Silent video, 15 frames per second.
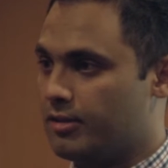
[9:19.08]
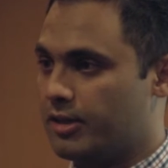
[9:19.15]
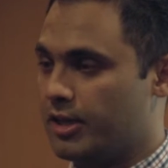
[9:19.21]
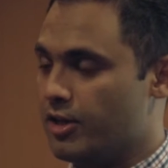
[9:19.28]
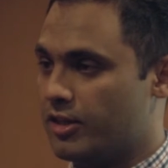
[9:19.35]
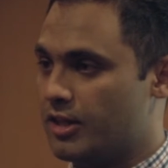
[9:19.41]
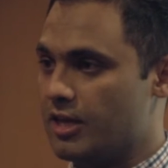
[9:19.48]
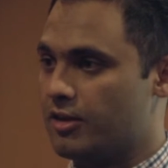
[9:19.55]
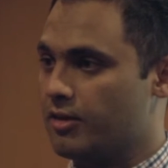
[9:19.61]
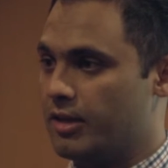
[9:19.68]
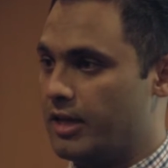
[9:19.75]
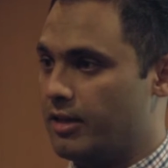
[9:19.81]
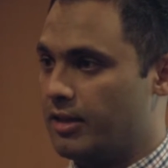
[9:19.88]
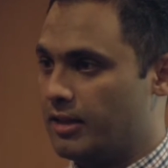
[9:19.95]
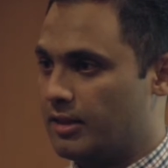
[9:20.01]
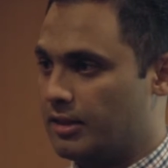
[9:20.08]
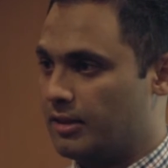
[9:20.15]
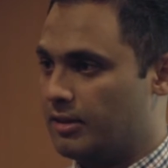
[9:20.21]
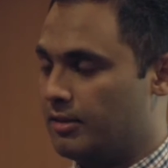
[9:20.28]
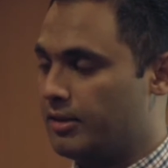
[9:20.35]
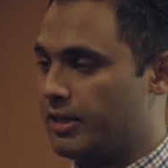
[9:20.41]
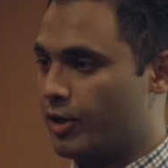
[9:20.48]
can you think,
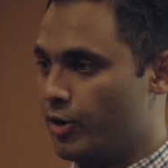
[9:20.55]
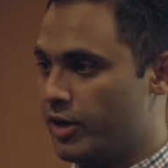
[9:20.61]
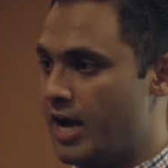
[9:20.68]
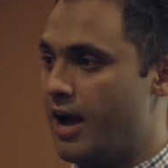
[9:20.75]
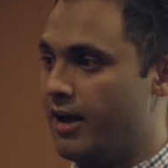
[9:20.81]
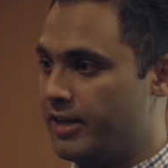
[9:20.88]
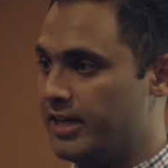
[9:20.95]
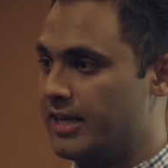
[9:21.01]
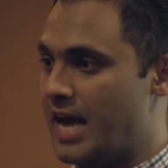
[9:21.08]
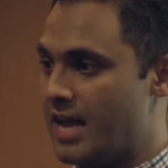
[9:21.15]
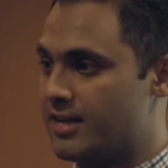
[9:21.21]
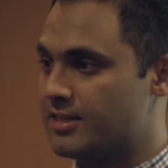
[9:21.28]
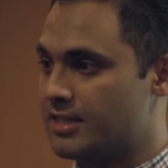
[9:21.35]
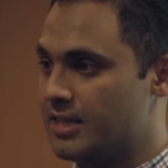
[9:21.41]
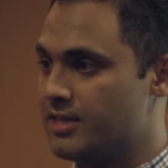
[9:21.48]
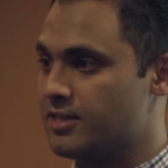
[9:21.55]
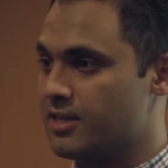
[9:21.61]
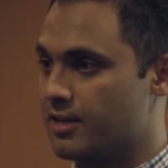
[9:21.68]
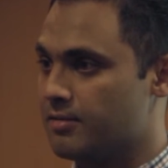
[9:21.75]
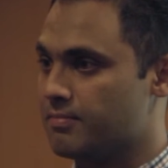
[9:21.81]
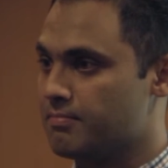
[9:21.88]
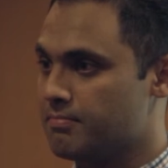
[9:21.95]
they're going to need
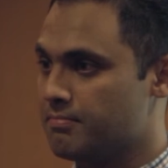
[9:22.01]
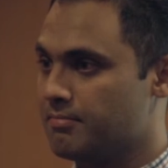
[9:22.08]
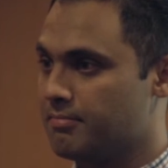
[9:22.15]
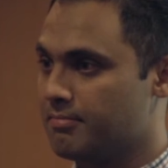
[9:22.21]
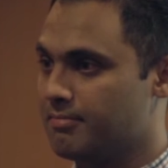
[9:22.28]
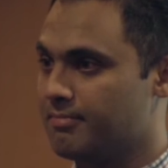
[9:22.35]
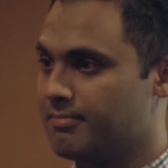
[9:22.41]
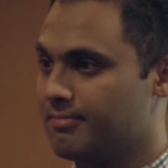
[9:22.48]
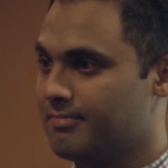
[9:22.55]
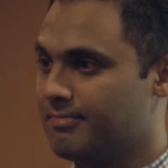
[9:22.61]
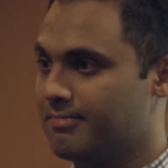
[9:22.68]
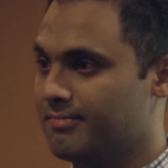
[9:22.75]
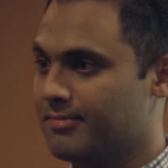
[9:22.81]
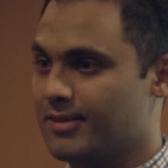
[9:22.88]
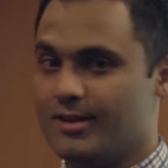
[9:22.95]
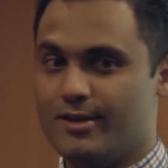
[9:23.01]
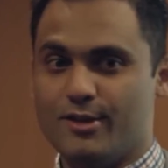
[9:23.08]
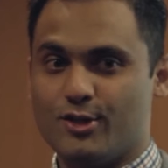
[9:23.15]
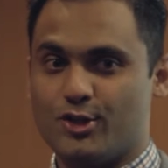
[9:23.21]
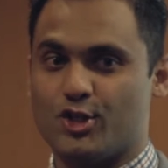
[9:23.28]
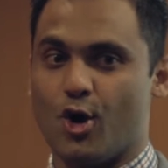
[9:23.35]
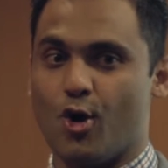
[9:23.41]
anesthesia.
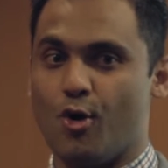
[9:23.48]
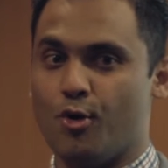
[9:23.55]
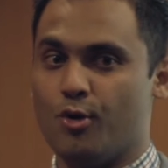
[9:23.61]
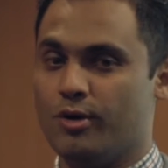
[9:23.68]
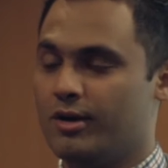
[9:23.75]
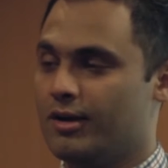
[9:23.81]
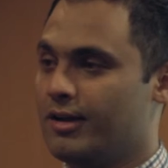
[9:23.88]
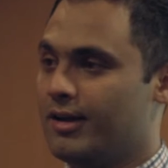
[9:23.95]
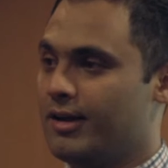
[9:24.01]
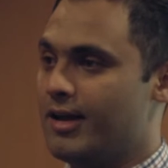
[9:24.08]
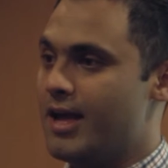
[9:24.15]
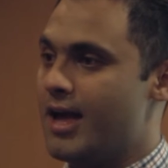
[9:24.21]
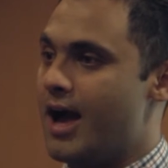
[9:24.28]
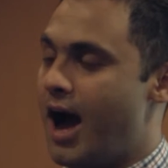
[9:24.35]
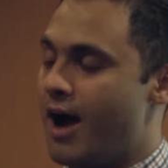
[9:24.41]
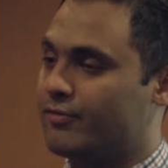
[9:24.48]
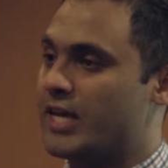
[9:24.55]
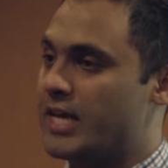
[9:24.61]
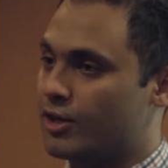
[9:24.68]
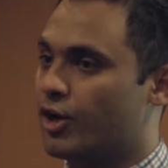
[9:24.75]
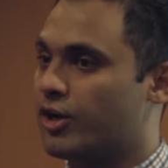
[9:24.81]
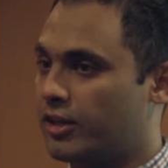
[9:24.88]
So I've
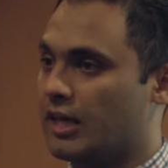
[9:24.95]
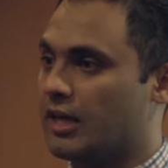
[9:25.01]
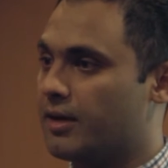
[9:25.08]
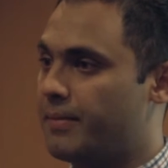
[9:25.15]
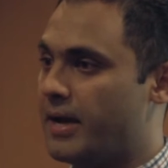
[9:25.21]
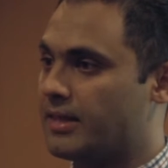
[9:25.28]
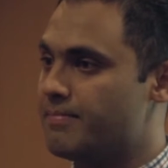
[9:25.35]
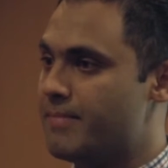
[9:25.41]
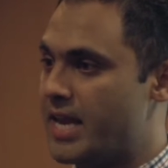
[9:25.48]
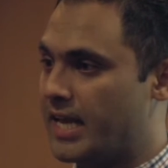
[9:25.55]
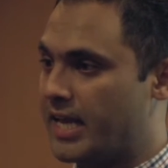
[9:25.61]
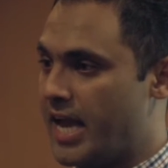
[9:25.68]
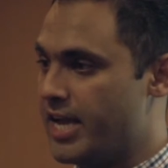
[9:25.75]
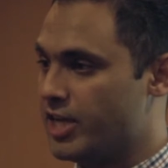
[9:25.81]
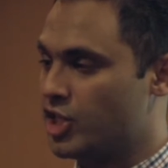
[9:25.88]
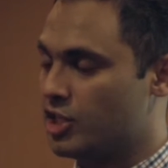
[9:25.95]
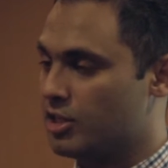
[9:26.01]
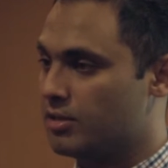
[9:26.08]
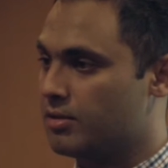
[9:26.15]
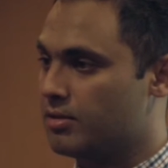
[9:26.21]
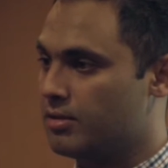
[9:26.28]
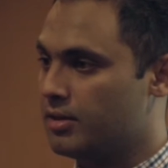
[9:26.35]
then got to think about the
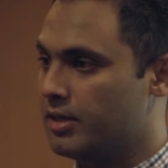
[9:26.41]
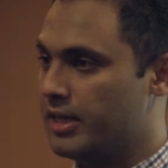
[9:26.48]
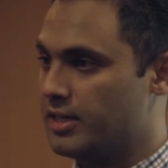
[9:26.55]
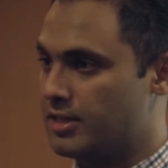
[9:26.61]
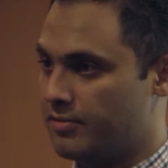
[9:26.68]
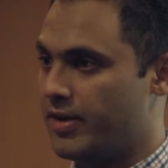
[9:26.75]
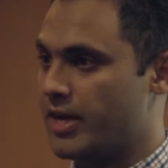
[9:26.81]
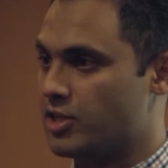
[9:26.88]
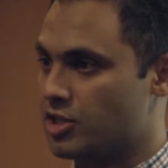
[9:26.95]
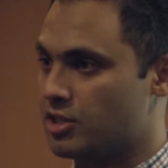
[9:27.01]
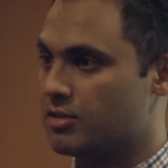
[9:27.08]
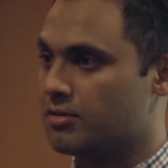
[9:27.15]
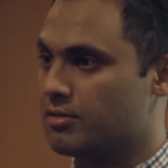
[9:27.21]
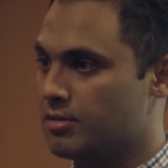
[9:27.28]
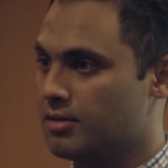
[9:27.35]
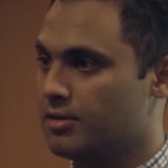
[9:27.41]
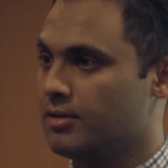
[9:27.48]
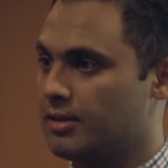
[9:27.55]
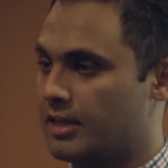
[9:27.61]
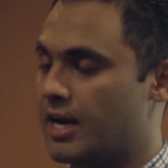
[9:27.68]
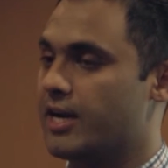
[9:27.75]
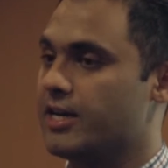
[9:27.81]
medication intervention
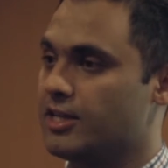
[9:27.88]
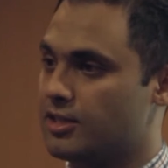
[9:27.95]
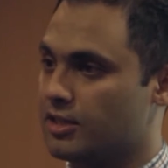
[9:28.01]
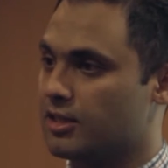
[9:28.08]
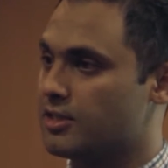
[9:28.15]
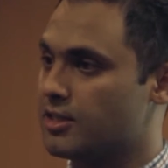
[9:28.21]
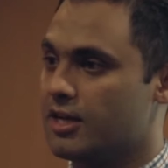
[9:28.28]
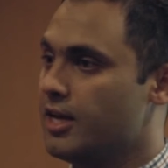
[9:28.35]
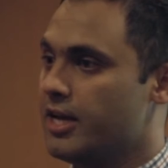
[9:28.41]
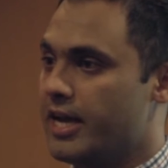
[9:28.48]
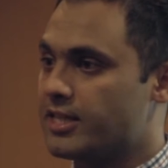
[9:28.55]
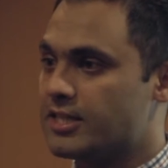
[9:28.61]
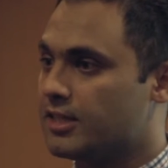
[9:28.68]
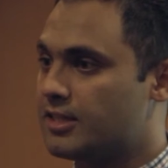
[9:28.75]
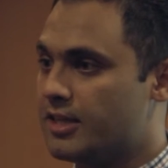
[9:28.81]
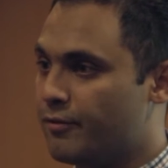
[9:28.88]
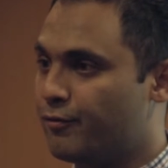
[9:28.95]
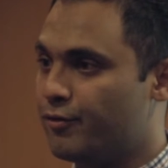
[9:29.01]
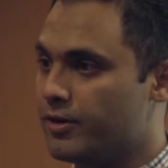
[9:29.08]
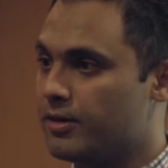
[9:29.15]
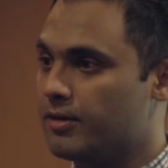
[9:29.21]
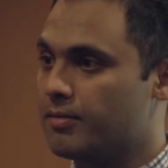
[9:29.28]
that I need to consider. It's a
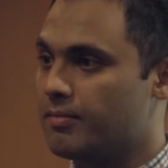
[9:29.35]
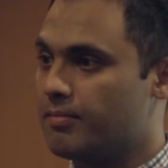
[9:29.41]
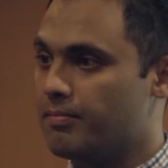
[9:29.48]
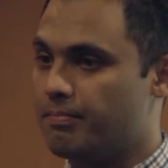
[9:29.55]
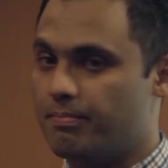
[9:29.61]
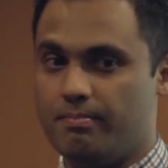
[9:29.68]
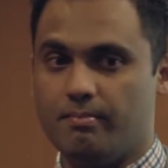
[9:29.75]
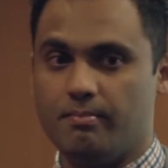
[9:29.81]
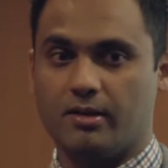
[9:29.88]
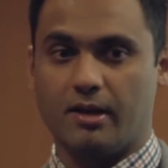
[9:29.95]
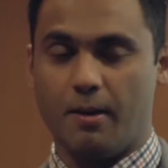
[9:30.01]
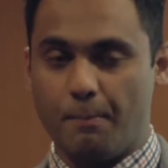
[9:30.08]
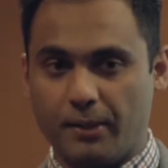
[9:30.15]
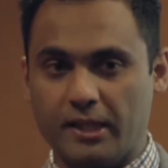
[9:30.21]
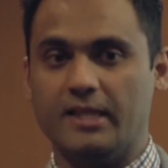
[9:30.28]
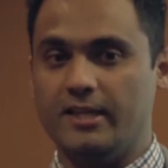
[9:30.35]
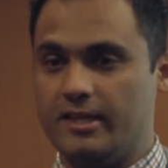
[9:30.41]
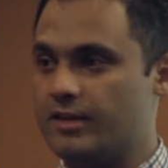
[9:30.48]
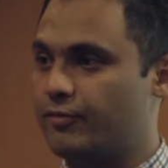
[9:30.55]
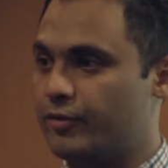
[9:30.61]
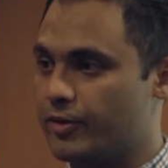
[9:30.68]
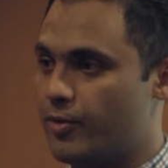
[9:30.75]
different, completely
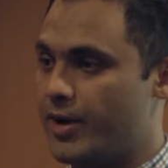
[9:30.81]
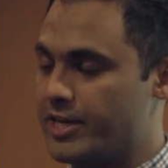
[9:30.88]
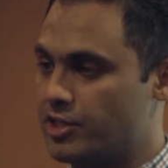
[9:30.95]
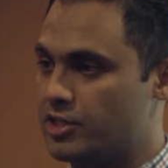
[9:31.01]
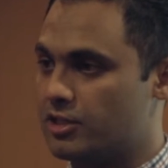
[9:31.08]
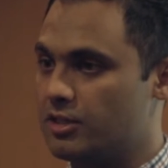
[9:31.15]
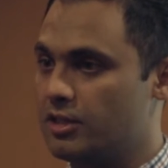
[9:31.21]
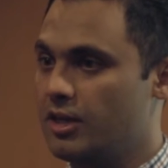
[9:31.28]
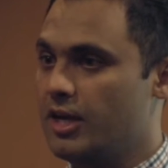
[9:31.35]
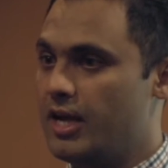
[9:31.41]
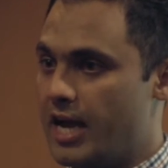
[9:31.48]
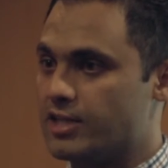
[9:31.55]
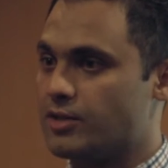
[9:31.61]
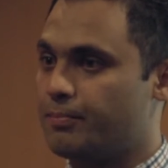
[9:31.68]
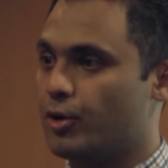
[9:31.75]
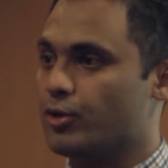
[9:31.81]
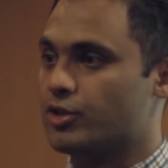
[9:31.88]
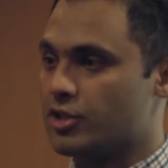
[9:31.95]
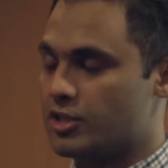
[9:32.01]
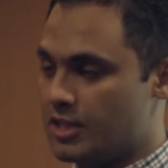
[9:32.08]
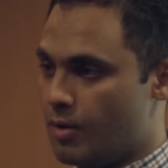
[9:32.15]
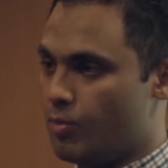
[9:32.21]
different question as opposed
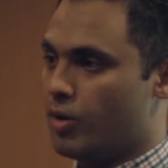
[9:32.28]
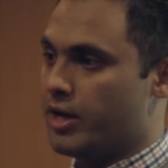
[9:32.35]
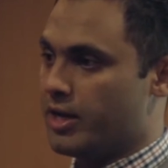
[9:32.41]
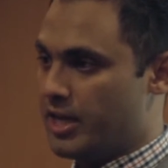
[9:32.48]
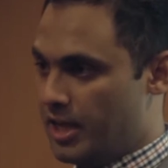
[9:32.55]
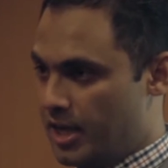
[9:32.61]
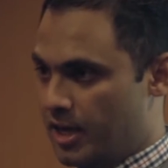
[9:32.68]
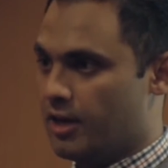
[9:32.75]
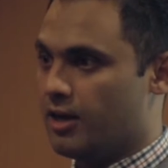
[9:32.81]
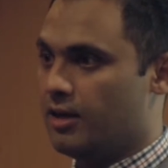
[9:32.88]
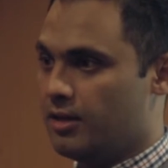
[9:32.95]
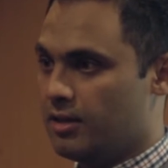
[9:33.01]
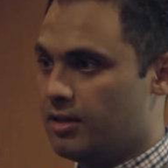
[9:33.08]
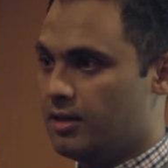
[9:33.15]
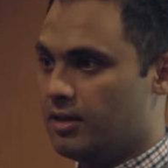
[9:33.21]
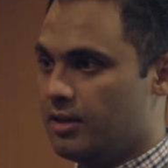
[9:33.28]
to someone here